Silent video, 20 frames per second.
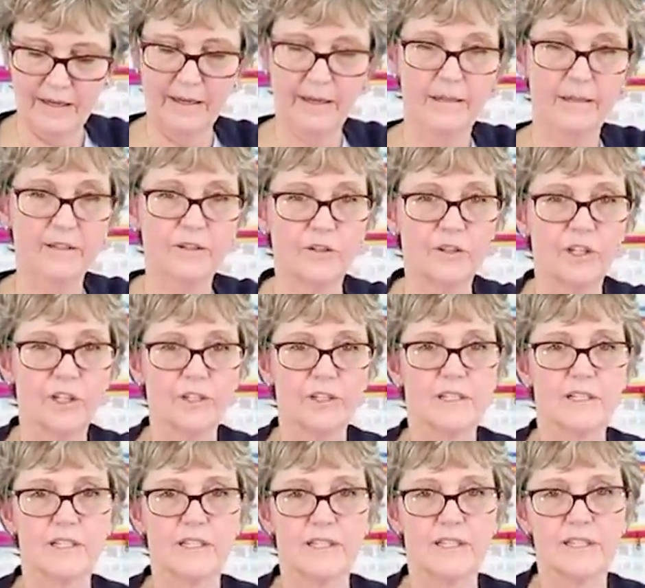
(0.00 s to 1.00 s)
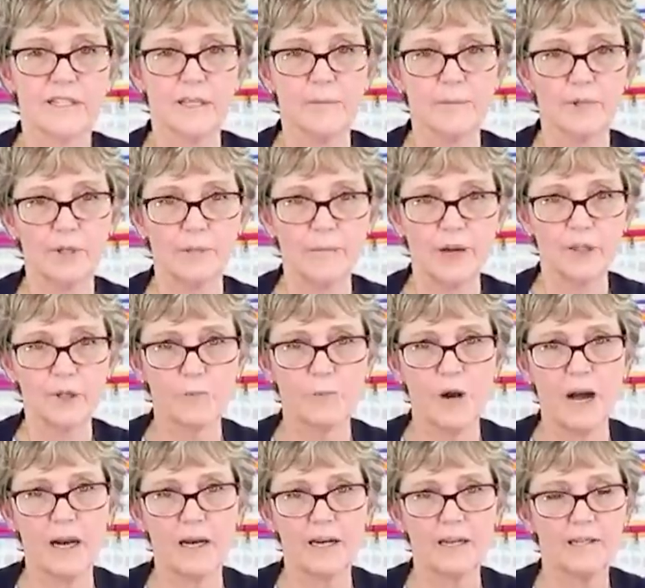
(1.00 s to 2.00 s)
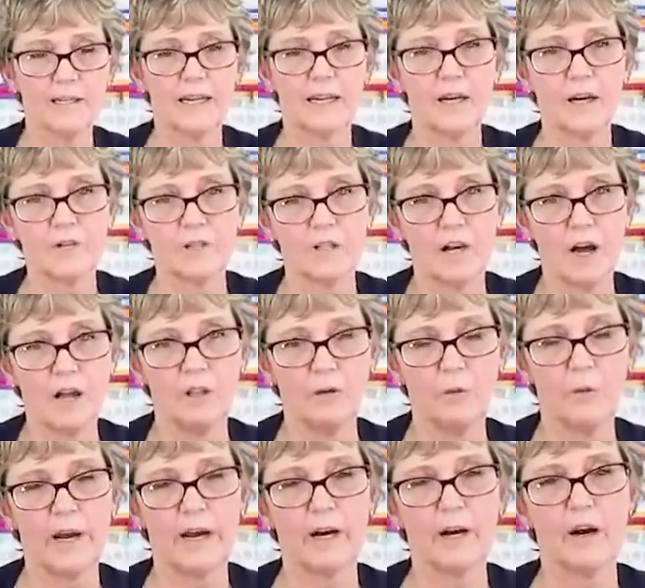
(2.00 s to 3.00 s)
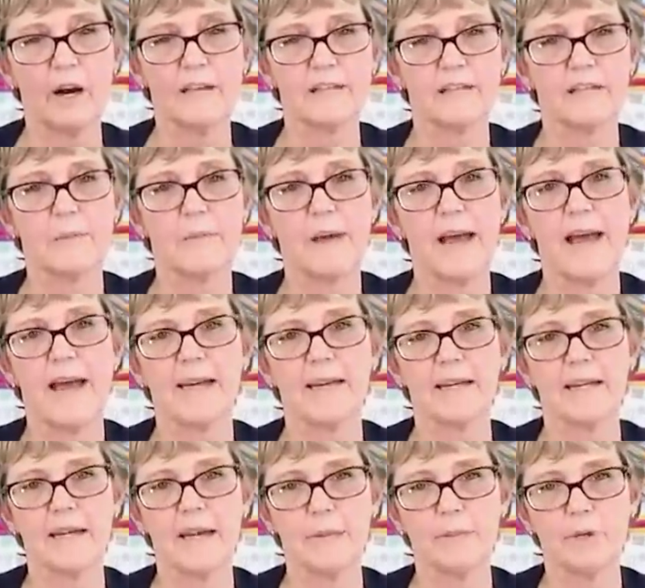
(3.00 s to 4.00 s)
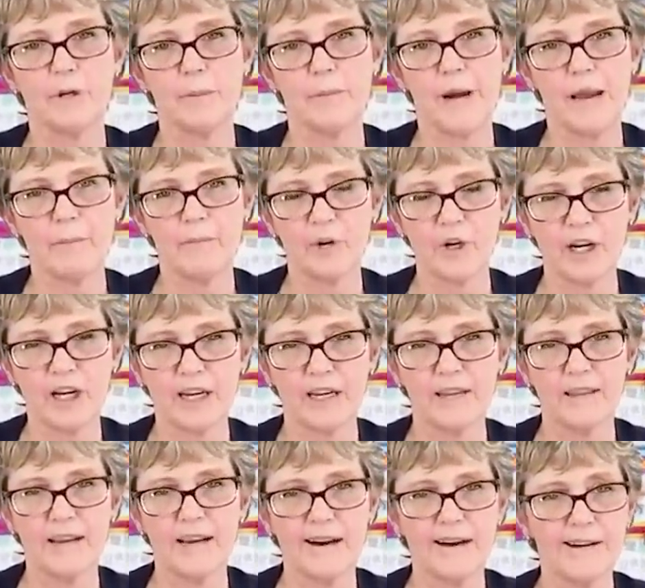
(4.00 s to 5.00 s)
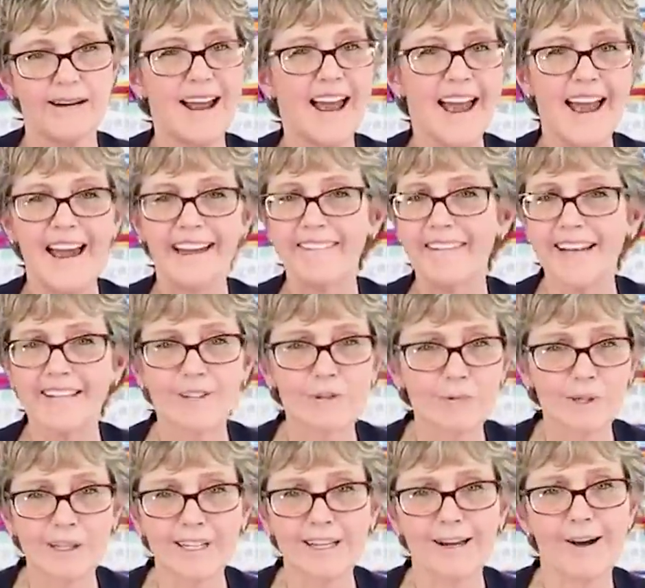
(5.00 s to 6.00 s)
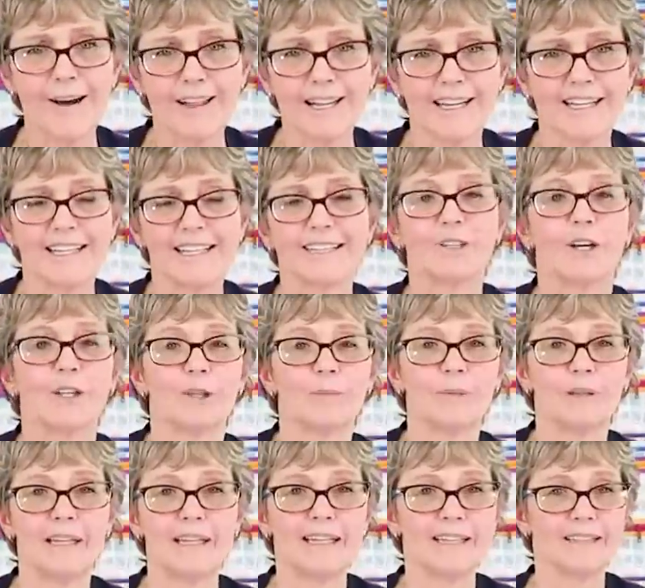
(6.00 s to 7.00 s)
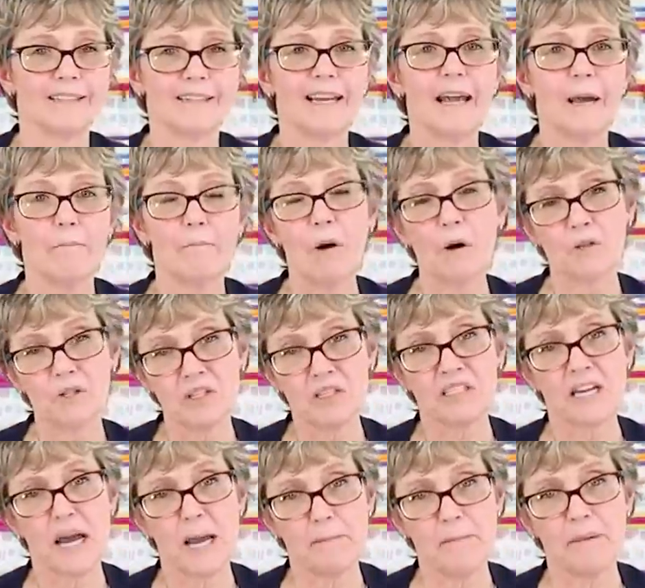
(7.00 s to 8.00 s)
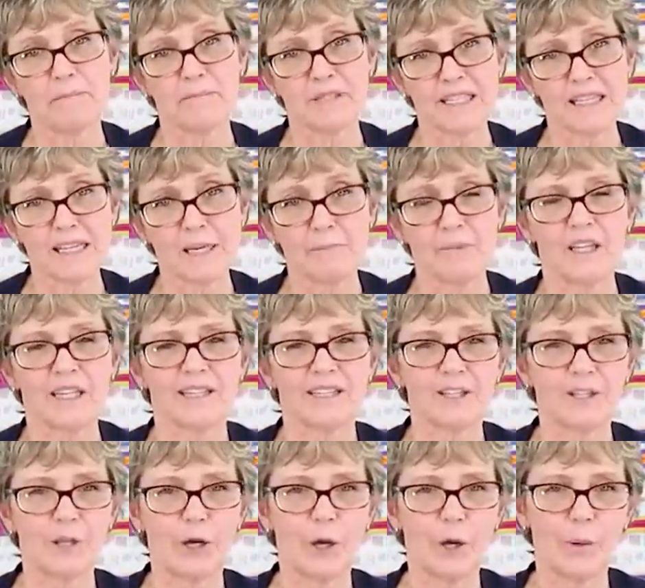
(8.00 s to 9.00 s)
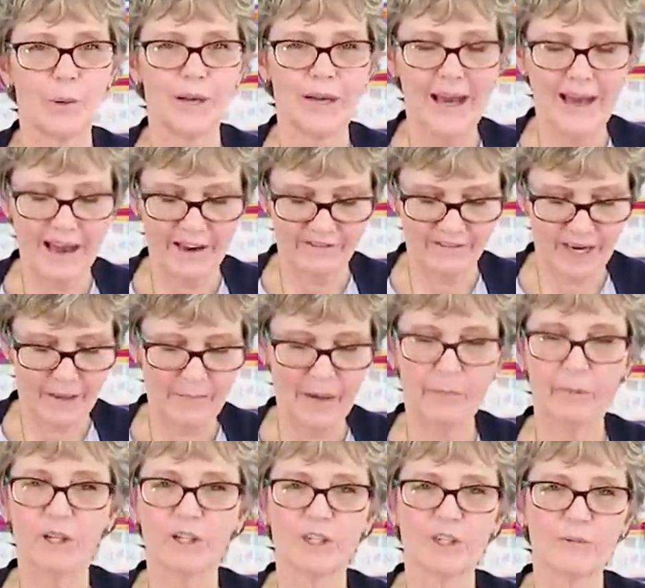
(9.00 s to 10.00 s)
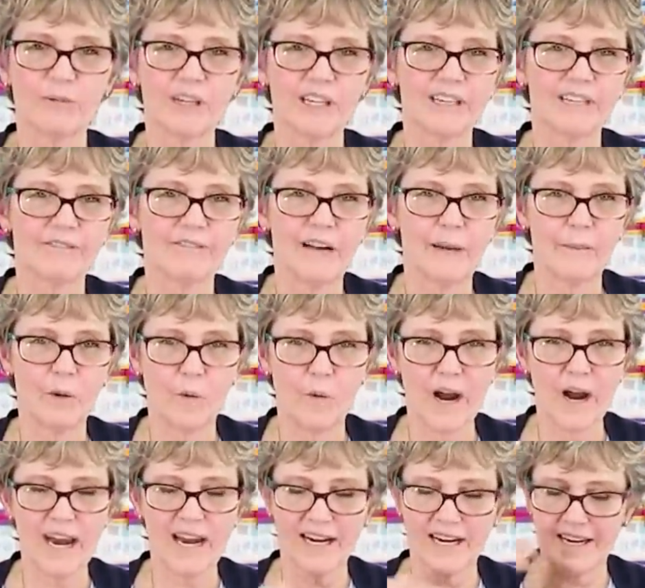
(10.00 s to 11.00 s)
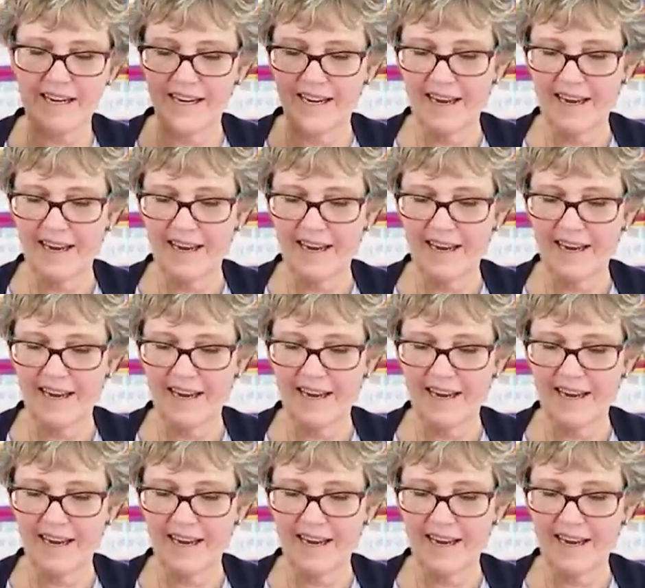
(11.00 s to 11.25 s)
So there's a zippered mesh pocket that goes all the way across the back, and I put my book in there. And that's really all I need on the plane. Most of the time I'm sleeping, so I've got my book to read if I'm awake,